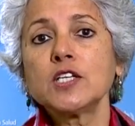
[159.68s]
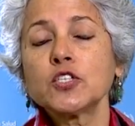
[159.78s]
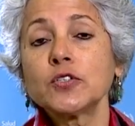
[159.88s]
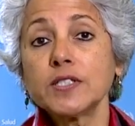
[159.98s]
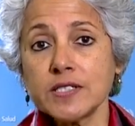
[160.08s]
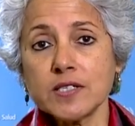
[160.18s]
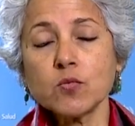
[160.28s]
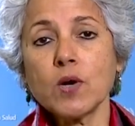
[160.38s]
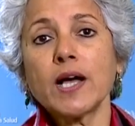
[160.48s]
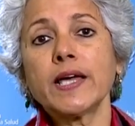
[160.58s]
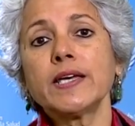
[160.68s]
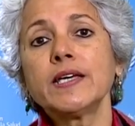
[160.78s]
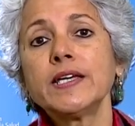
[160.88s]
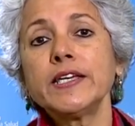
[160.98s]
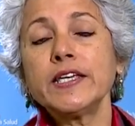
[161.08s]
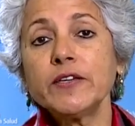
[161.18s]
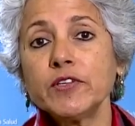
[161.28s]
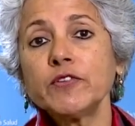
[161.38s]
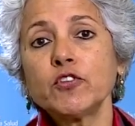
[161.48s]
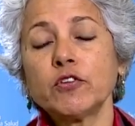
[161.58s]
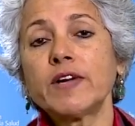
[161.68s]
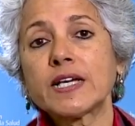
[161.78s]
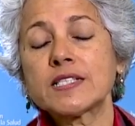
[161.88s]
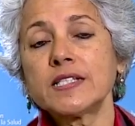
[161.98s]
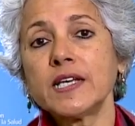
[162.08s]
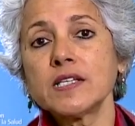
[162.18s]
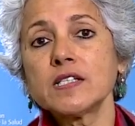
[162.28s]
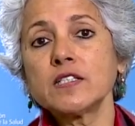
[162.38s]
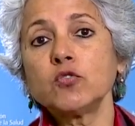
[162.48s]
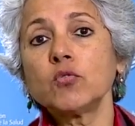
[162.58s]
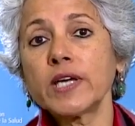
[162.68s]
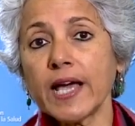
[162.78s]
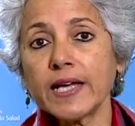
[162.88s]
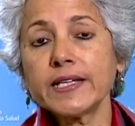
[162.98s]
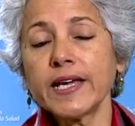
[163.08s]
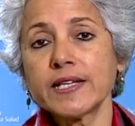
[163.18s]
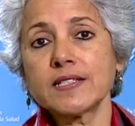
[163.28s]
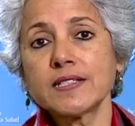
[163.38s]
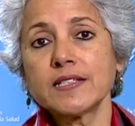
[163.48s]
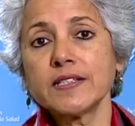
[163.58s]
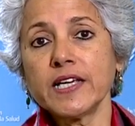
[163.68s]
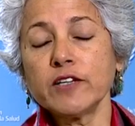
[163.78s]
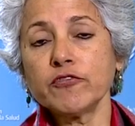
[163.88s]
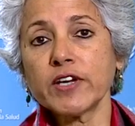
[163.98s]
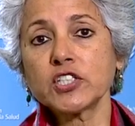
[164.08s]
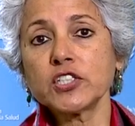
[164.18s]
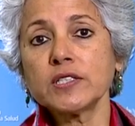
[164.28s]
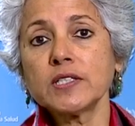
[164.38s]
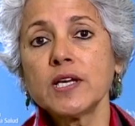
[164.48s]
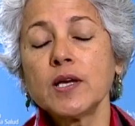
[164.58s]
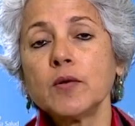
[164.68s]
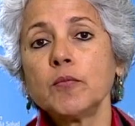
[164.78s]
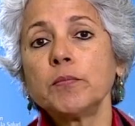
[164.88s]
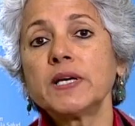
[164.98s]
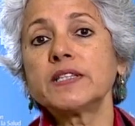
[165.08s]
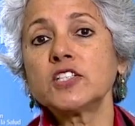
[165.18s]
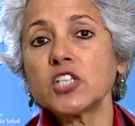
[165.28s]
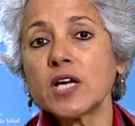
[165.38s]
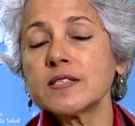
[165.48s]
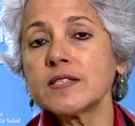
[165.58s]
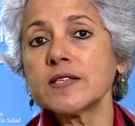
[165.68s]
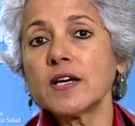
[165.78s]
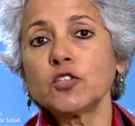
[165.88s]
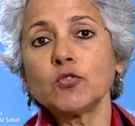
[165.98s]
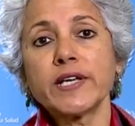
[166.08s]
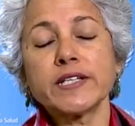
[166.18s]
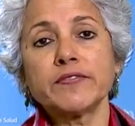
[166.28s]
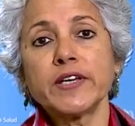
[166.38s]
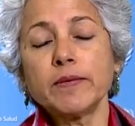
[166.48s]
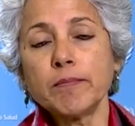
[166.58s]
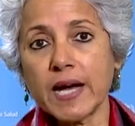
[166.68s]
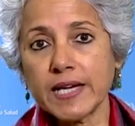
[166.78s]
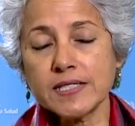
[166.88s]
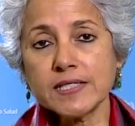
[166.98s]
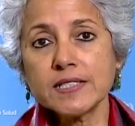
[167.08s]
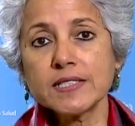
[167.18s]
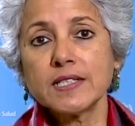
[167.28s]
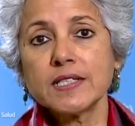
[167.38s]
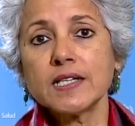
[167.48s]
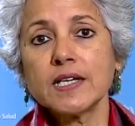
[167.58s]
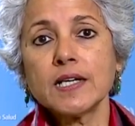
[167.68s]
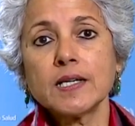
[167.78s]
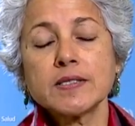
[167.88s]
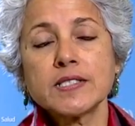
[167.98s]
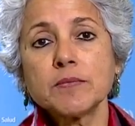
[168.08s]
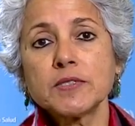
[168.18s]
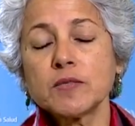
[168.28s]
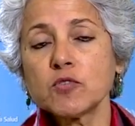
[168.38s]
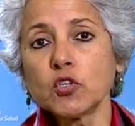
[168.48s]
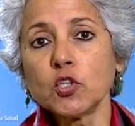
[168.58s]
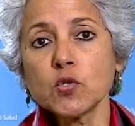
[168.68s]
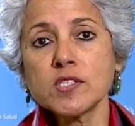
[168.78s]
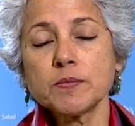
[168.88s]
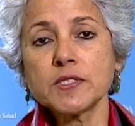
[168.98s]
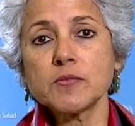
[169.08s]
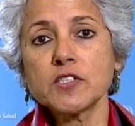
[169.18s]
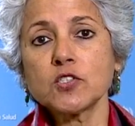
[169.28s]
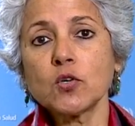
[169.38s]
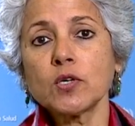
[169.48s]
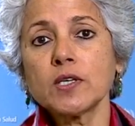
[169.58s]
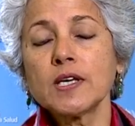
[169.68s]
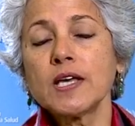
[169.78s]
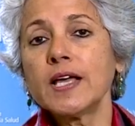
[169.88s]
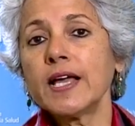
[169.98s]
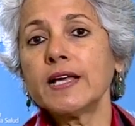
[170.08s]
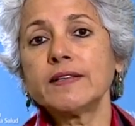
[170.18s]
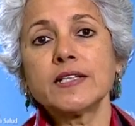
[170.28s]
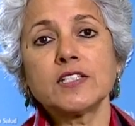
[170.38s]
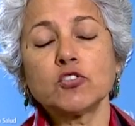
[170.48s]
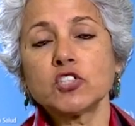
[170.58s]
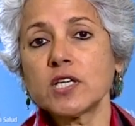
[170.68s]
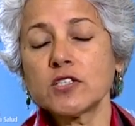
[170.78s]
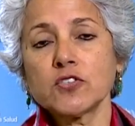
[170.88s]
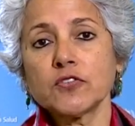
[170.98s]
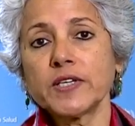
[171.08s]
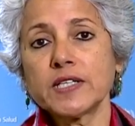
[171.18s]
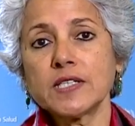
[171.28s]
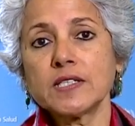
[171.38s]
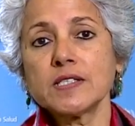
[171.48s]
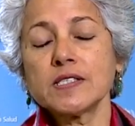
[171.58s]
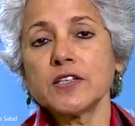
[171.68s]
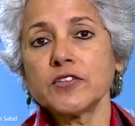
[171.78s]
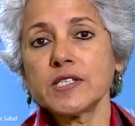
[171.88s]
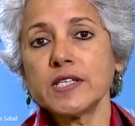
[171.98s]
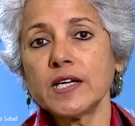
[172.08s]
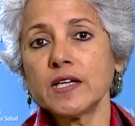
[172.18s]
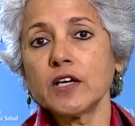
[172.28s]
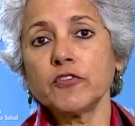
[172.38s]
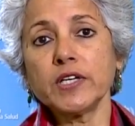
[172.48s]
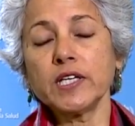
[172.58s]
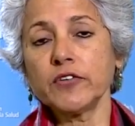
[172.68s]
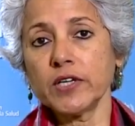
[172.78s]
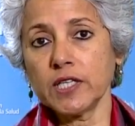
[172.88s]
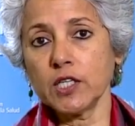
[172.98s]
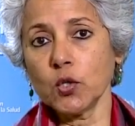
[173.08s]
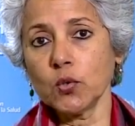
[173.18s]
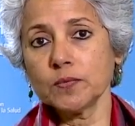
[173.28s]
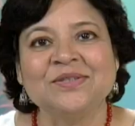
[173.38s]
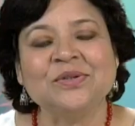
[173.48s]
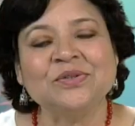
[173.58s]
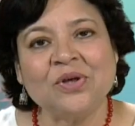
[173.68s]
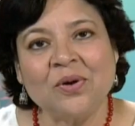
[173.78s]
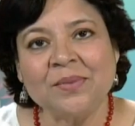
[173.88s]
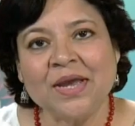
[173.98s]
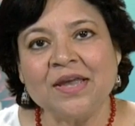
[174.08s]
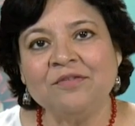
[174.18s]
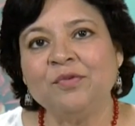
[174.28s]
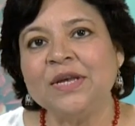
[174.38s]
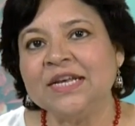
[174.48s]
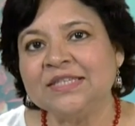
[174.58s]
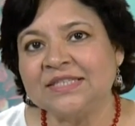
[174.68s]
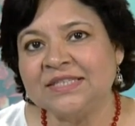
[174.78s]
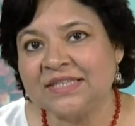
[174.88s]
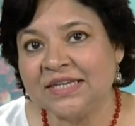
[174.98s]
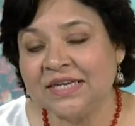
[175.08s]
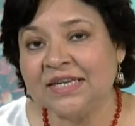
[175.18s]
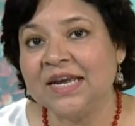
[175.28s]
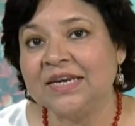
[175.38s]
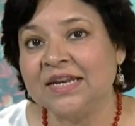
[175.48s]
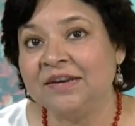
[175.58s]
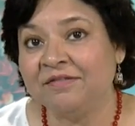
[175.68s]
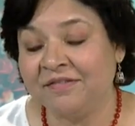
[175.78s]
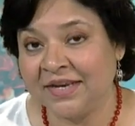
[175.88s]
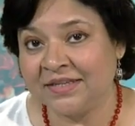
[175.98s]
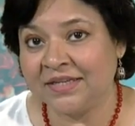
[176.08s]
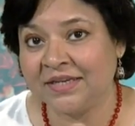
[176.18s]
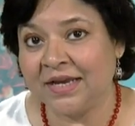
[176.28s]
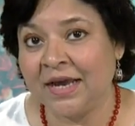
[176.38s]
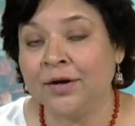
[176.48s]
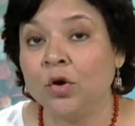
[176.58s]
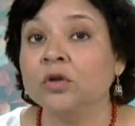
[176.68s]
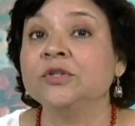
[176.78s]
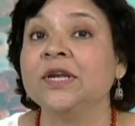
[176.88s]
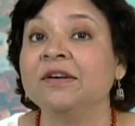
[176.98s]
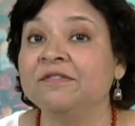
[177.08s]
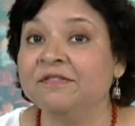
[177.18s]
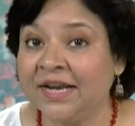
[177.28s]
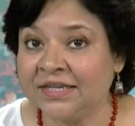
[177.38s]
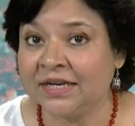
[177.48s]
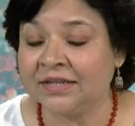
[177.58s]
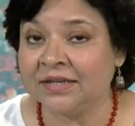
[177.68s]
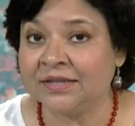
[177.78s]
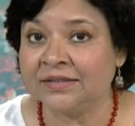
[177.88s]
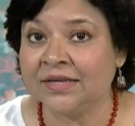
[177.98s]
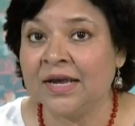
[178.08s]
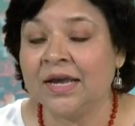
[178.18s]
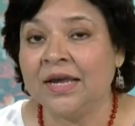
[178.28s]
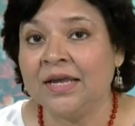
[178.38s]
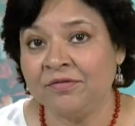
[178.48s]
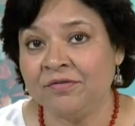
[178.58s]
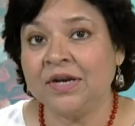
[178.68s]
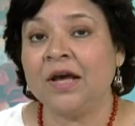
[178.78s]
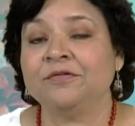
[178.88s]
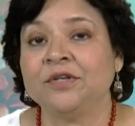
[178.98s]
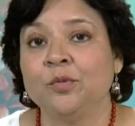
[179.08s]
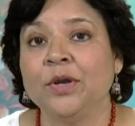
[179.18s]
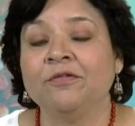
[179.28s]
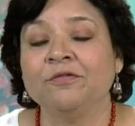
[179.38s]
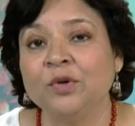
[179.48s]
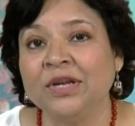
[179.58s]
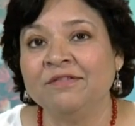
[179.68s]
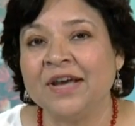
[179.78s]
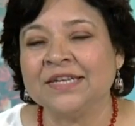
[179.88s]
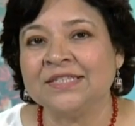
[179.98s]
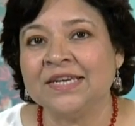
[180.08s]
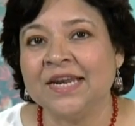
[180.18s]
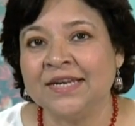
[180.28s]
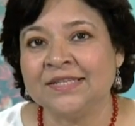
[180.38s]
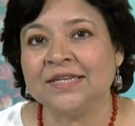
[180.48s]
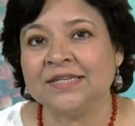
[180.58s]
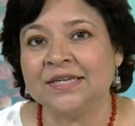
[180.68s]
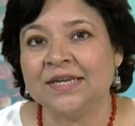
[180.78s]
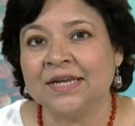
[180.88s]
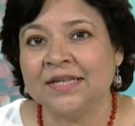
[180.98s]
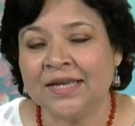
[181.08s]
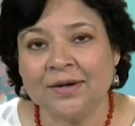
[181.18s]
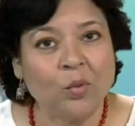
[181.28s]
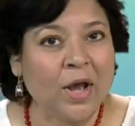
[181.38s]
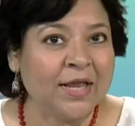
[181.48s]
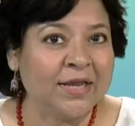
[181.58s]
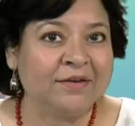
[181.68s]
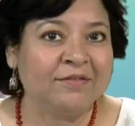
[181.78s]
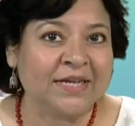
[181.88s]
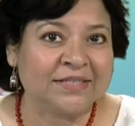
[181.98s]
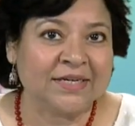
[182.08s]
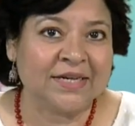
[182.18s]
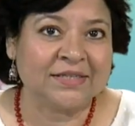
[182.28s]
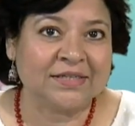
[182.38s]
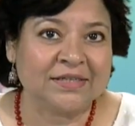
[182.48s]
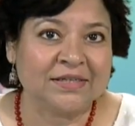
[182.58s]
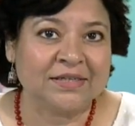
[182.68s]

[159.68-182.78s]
So this is why, even if you're vaccinated, you can get the infection, but the chances are you'll get a very mild symptoms or no symptoms at all, and that your chances of getting seriously ill are really, really low. So Soumya, if we can still get infected and also infect others, even after we are fully vaccinated, then why get vaccinated?